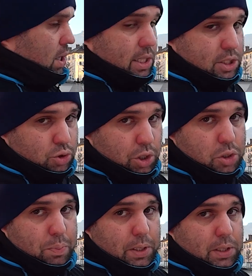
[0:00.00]
let's try
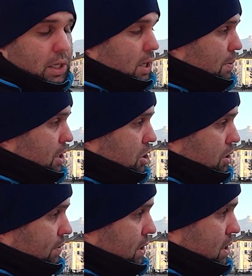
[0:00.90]
to pick, take a picture
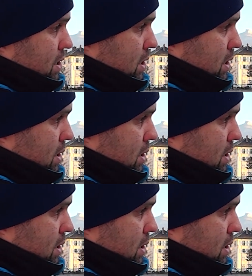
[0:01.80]
of this.